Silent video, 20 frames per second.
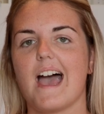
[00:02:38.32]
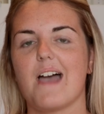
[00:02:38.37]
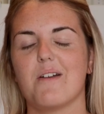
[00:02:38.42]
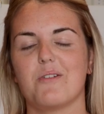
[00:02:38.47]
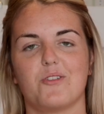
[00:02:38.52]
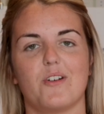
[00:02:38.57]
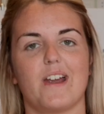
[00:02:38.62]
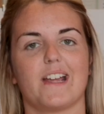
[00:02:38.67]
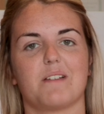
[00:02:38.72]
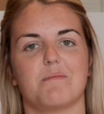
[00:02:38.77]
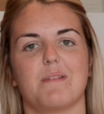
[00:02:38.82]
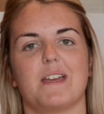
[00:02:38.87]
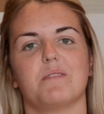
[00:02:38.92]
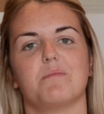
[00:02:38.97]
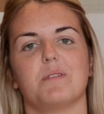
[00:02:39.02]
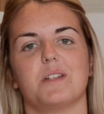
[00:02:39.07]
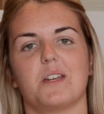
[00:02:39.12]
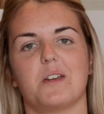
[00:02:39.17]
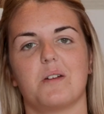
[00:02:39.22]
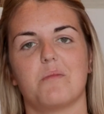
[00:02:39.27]
I would
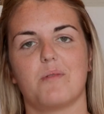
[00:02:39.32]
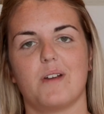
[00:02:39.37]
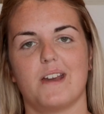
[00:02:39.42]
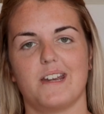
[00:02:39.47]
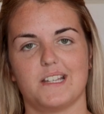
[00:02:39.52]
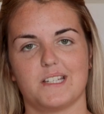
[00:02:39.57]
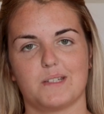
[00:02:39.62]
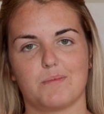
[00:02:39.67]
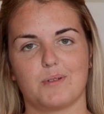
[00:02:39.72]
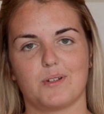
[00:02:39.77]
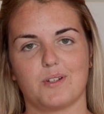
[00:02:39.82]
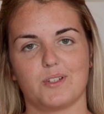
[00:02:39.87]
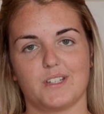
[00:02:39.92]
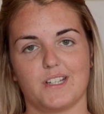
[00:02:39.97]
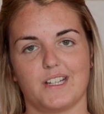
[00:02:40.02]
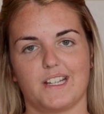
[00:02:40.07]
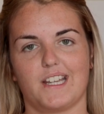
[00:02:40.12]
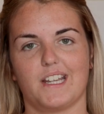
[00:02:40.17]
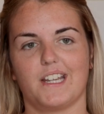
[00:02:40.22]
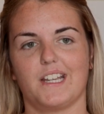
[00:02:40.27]
recommend being an apprentice because
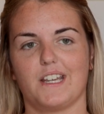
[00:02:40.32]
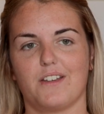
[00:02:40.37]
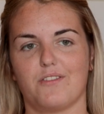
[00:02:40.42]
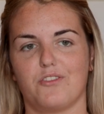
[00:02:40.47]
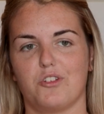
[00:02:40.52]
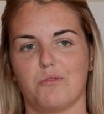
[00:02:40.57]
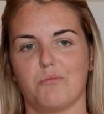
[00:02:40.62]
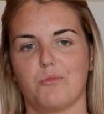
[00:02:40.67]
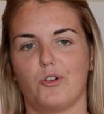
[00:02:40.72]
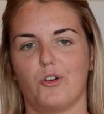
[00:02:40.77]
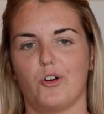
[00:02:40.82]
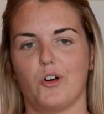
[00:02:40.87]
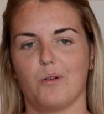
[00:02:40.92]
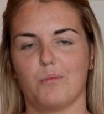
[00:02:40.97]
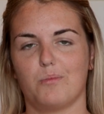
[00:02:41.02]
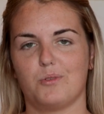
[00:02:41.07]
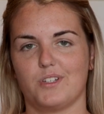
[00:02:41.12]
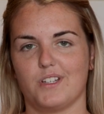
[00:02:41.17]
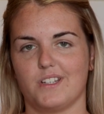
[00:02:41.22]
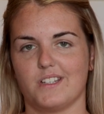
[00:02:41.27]
it can give you more
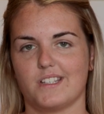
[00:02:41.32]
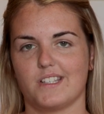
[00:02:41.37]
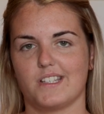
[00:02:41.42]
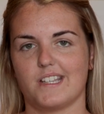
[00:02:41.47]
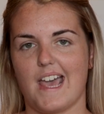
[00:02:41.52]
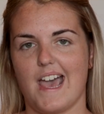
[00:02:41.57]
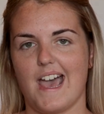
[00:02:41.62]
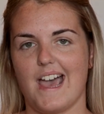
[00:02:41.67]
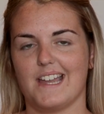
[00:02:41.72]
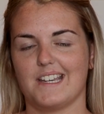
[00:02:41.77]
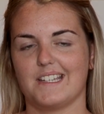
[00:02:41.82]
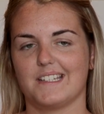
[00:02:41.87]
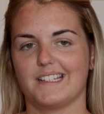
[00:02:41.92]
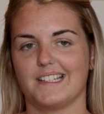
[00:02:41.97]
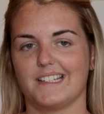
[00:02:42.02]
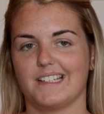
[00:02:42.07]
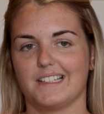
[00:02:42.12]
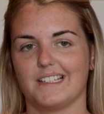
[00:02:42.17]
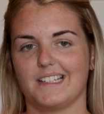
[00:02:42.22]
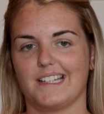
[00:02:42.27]
options and
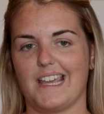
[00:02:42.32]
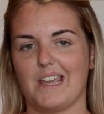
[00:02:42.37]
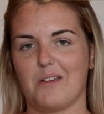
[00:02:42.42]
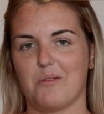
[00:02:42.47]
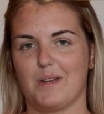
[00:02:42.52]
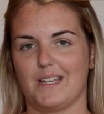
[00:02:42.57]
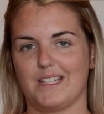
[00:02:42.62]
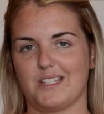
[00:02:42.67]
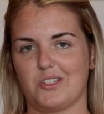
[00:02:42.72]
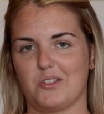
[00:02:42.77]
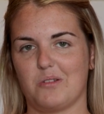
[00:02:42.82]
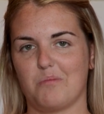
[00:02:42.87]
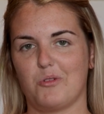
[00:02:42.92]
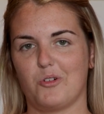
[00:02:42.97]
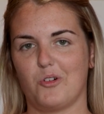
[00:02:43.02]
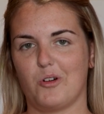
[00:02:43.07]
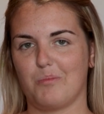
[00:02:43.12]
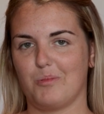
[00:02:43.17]
gateways to more